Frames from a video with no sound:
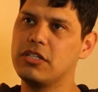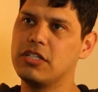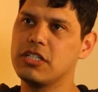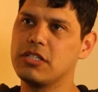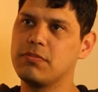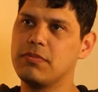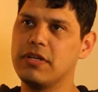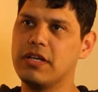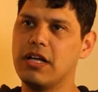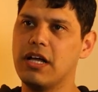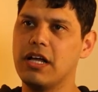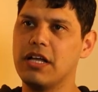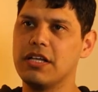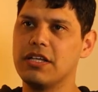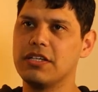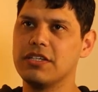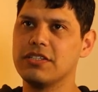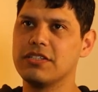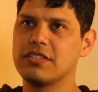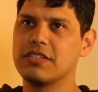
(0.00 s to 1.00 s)
just
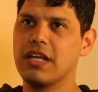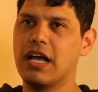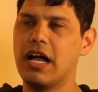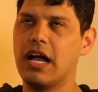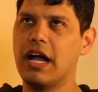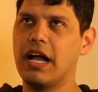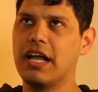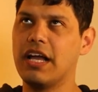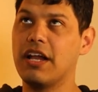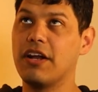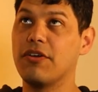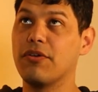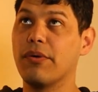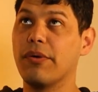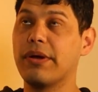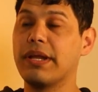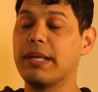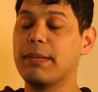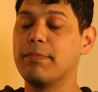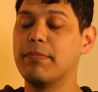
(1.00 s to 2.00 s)
because I had
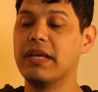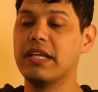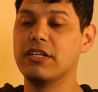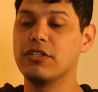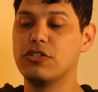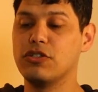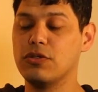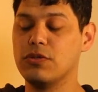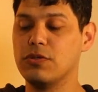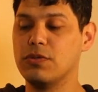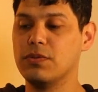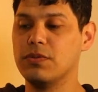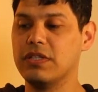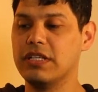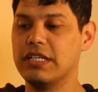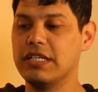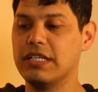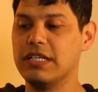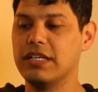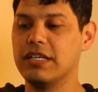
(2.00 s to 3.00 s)
already been to
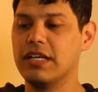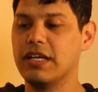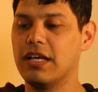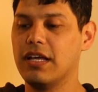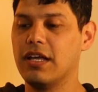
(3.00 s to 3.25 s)
the